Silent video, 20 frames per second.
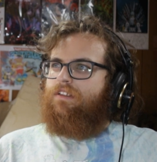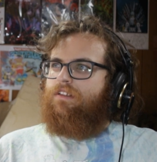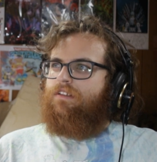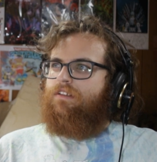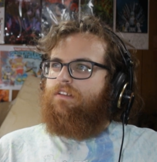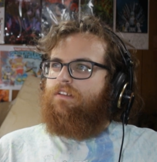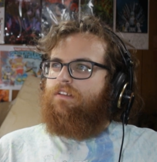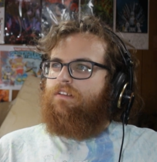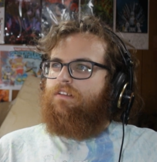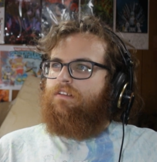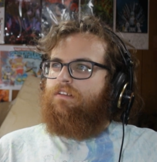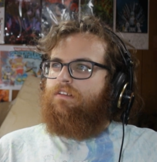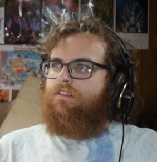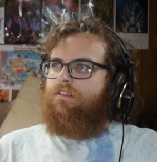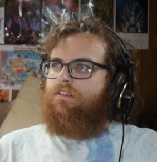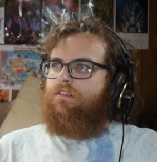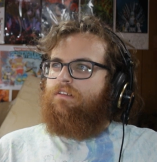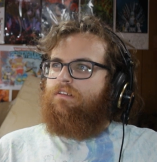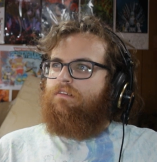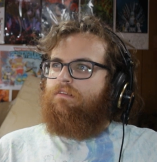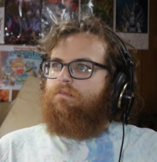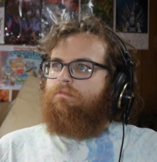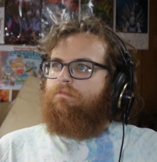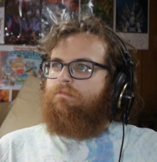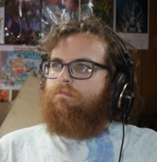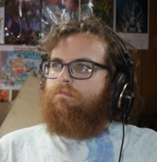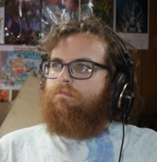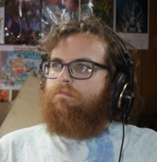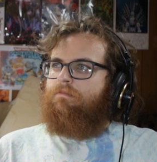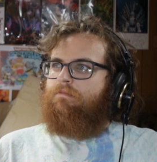
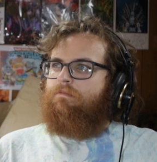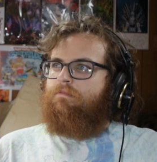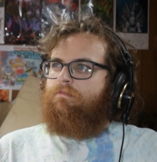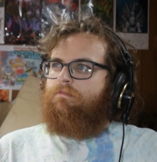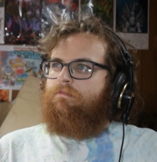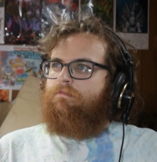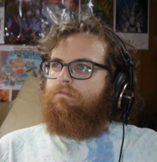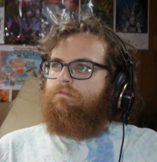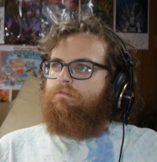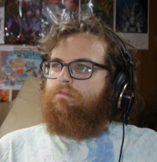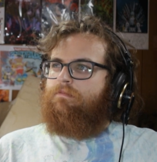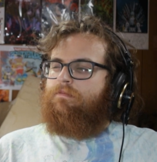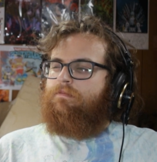No one is speaking in this clip.